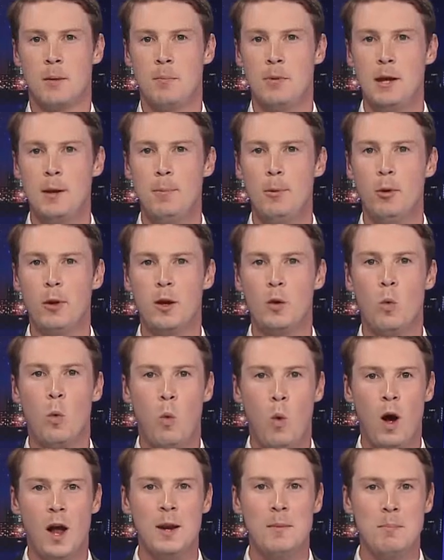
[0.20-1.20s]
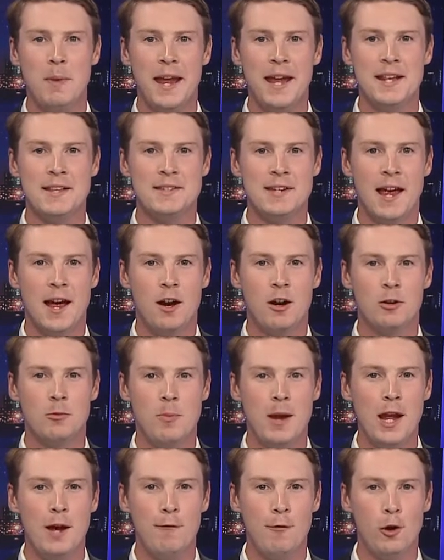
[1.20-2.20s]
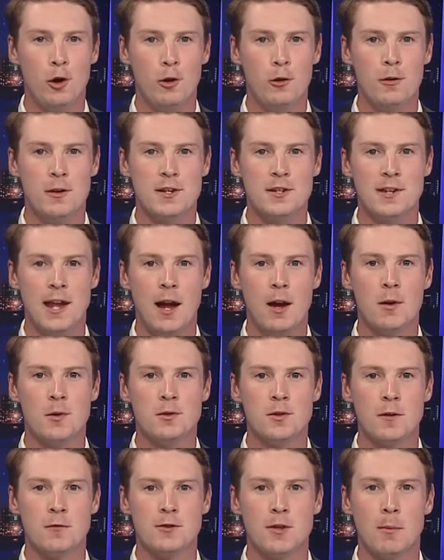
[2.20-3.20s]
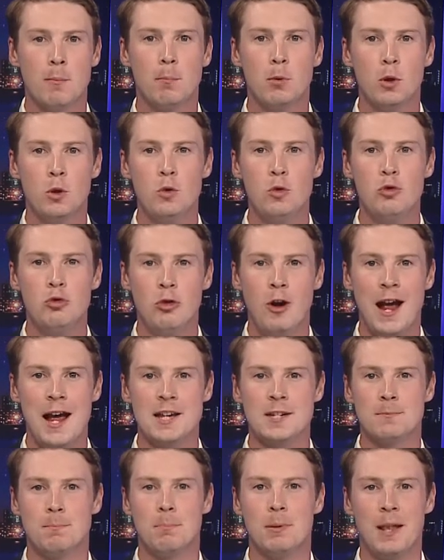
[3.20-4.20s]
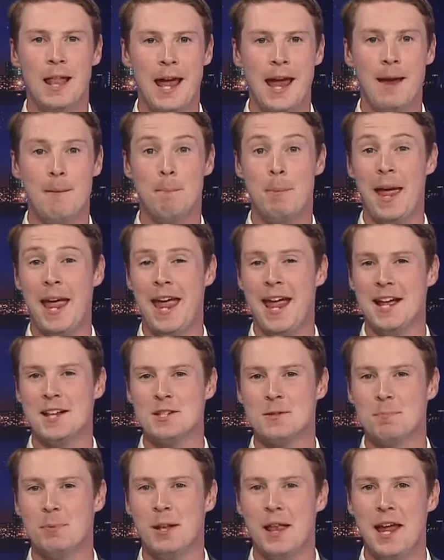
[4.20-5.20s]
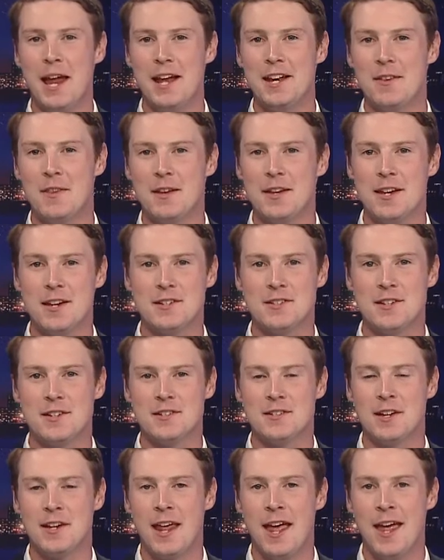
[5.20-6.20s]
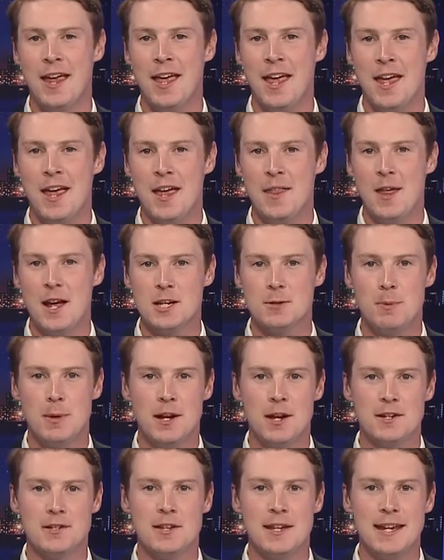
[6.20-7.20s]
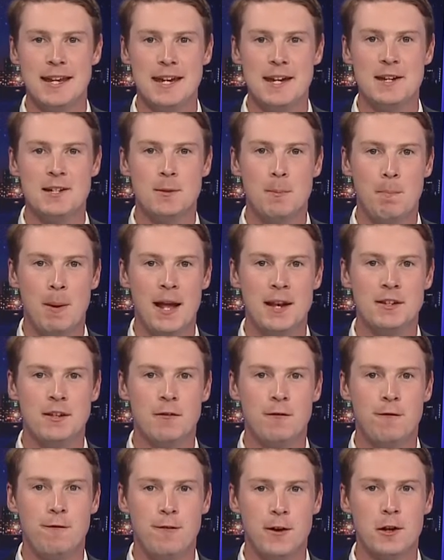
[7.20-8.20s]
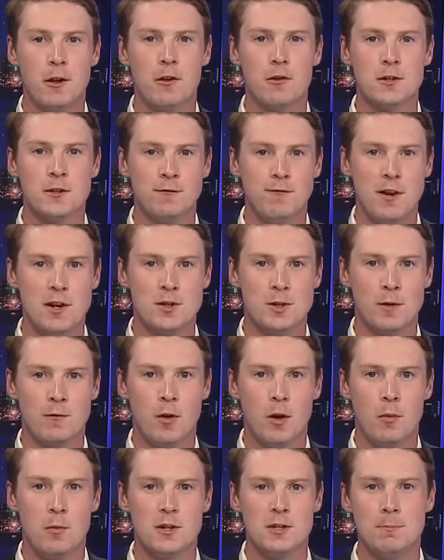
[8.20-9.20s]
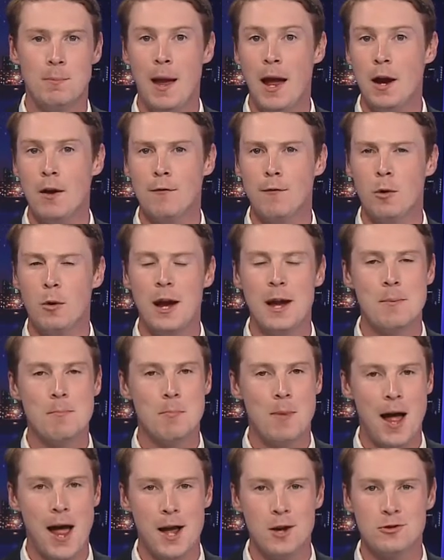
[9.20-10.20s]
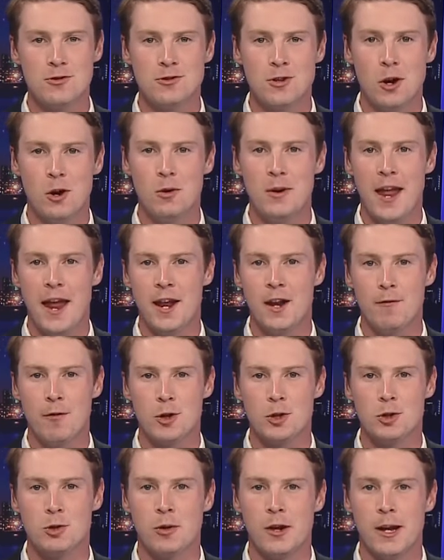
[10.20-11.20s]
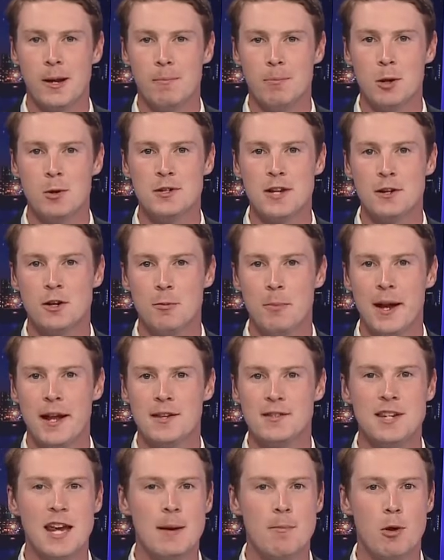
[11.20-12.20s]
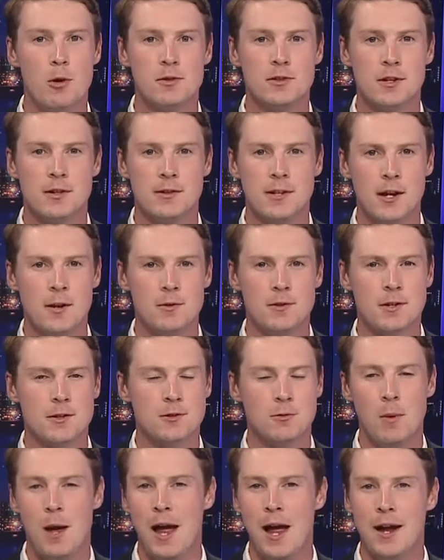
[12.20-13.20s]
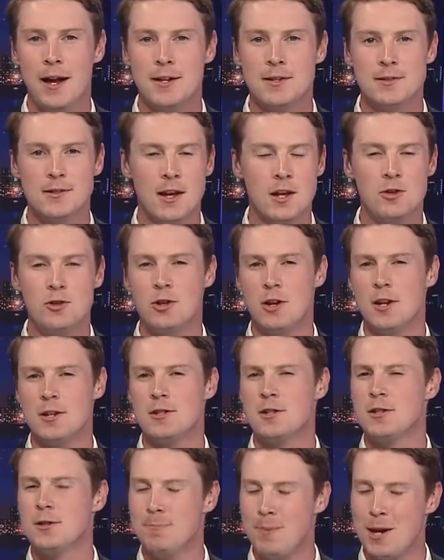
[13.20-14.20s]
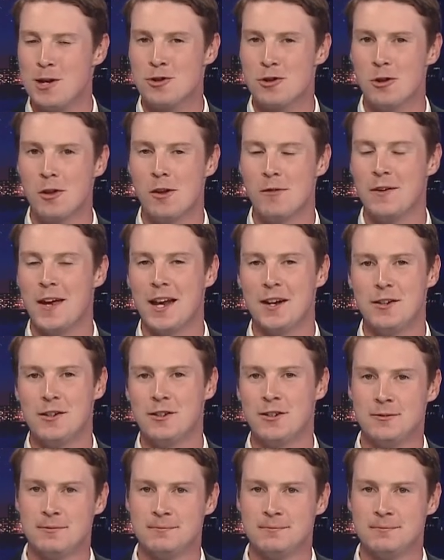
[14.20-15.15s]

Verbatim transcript: People in one Maine town may have heard the sounds of some bluegrass bands playing in the distance today. That's because the East Benton Fiddlers Festival was back for a milestone anniversary. News Center Maine's Sam Olson tells us why it's such a special event.